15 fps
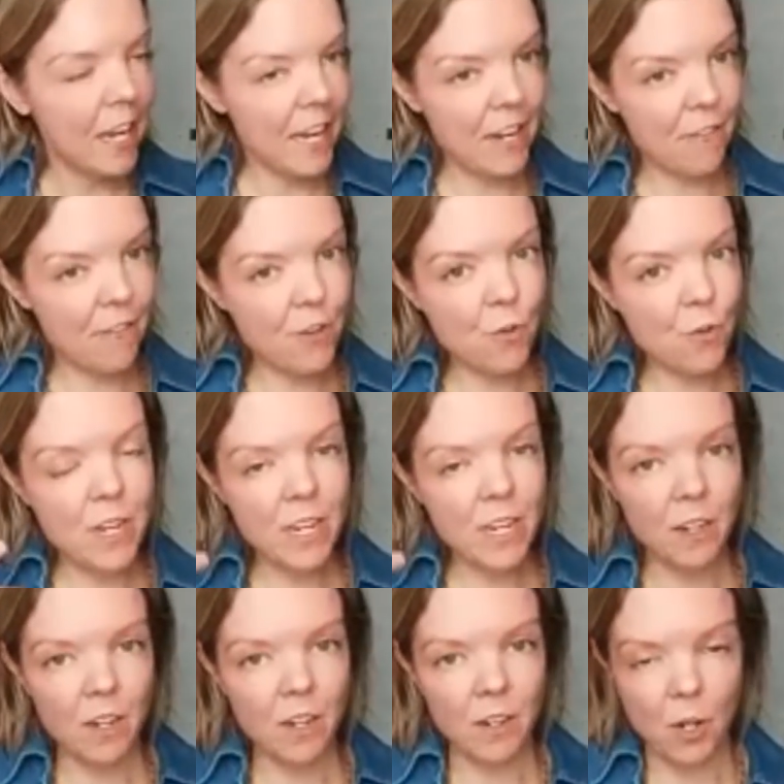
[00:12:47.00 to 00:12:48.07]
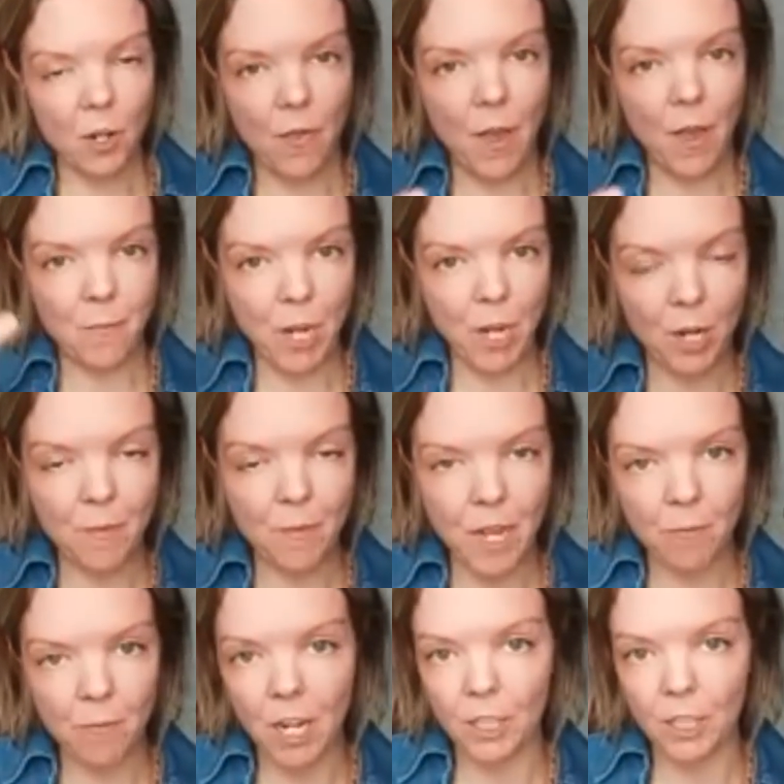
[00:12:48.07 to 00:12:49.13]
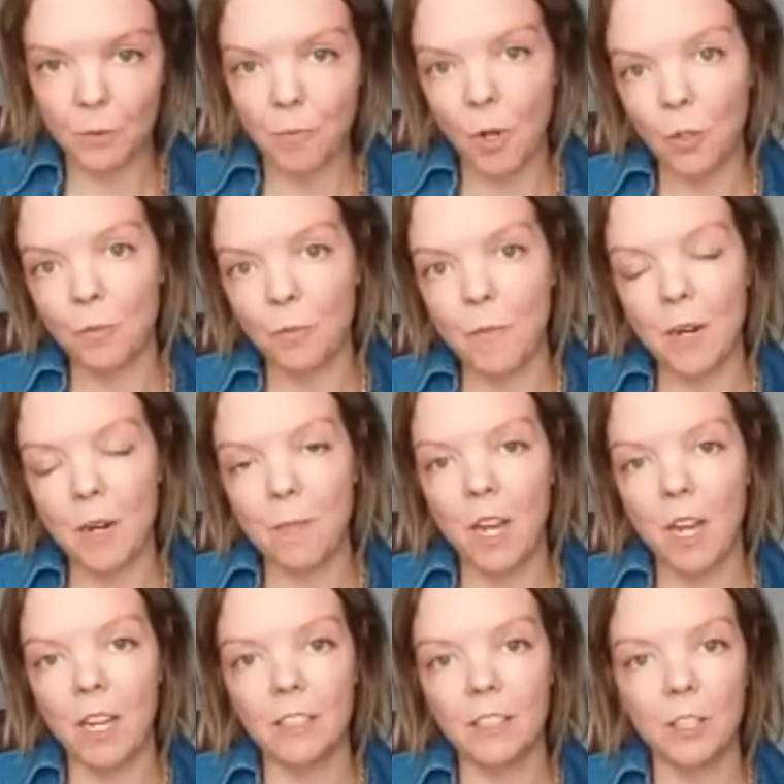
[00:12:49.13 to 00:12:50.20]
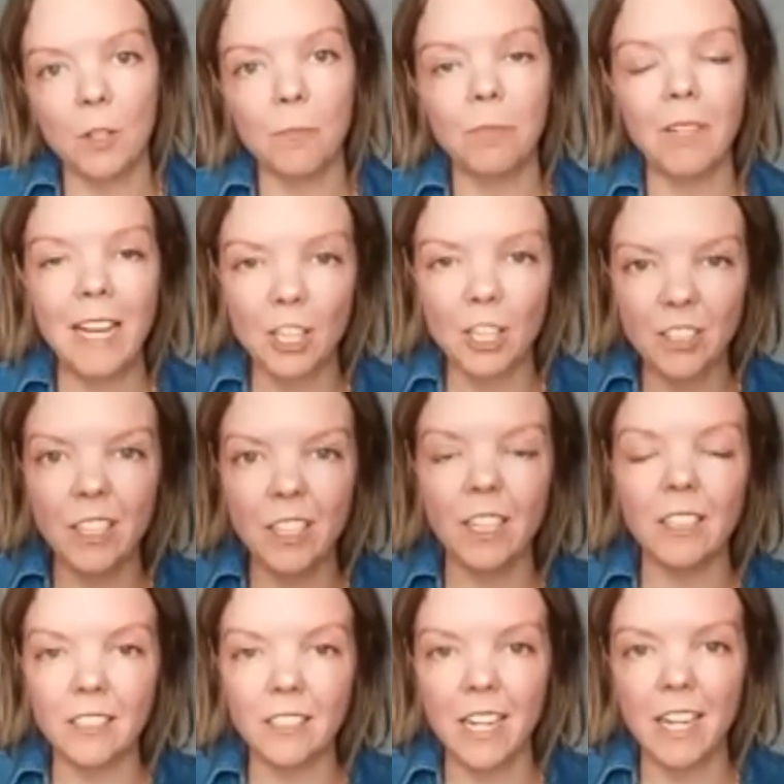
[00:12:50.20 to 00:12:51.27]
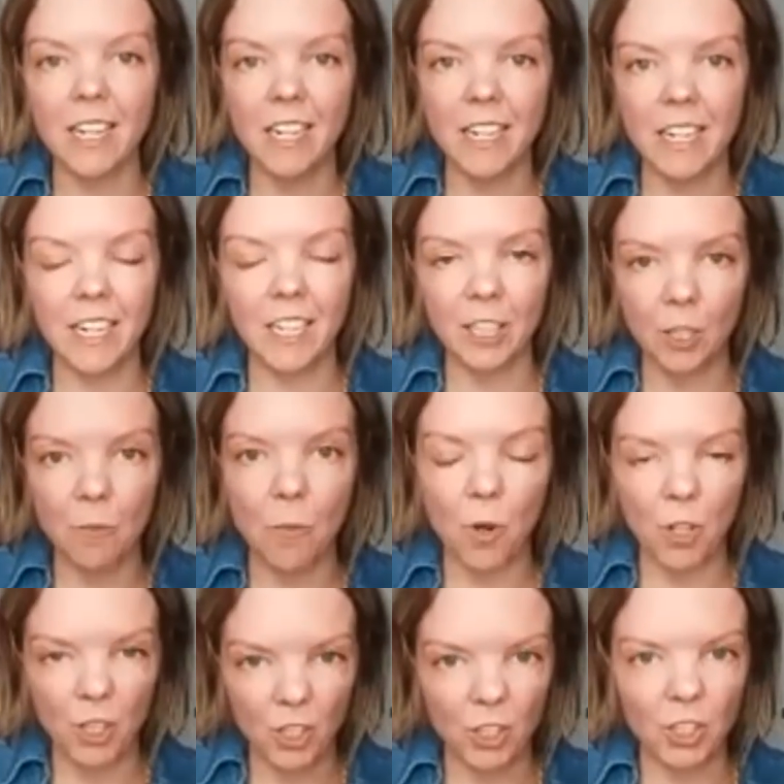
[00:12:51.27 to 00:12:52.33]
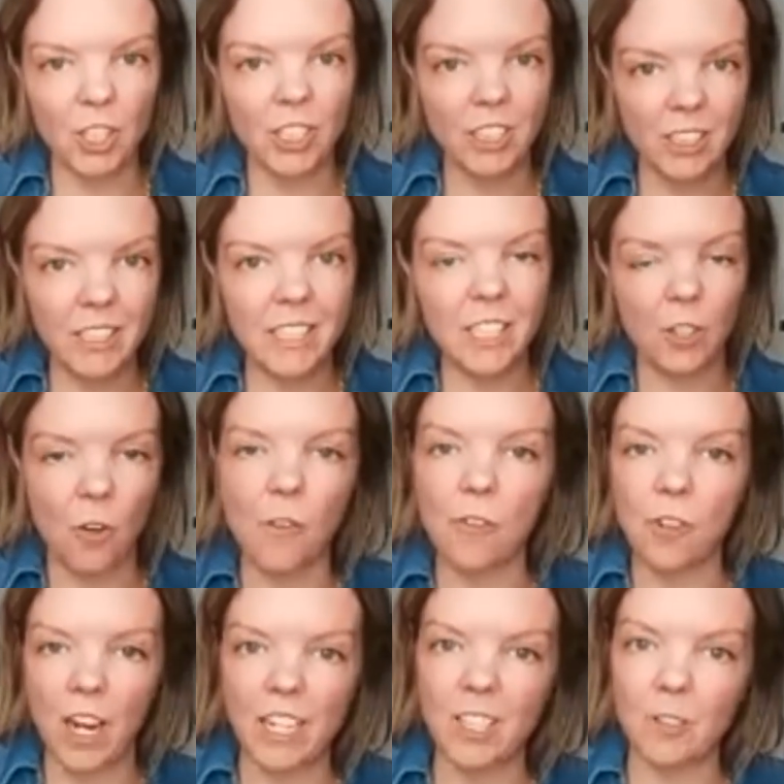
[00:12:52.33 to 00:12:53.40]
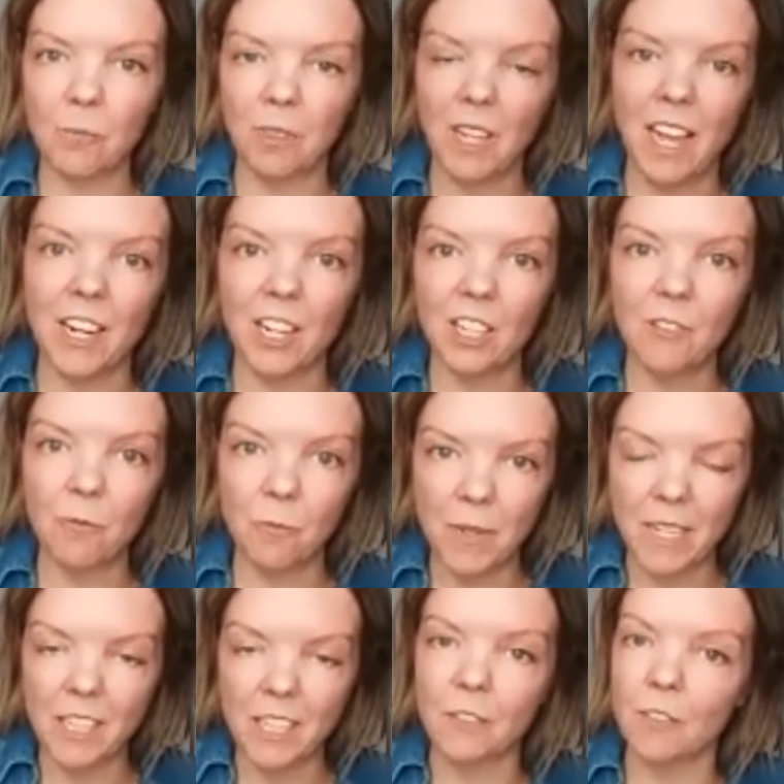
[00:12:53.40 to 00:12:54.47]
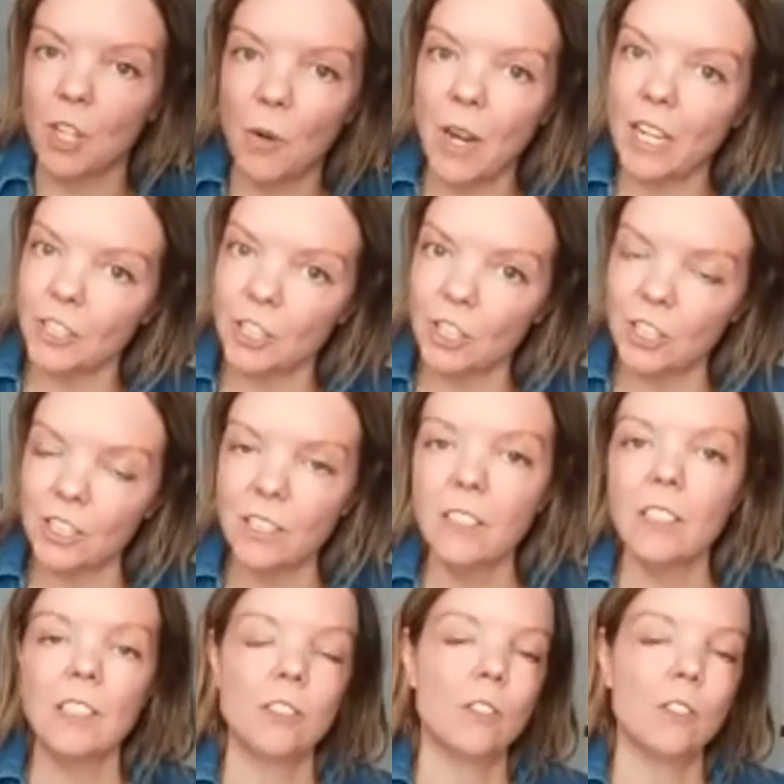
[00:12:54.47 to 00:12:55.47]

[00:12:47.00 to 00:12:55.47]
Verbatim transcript: If you get, you know, that perimenopause, postmenopause, the bladder does tend to get a little more urgency or overactive bladder because of low estrogen.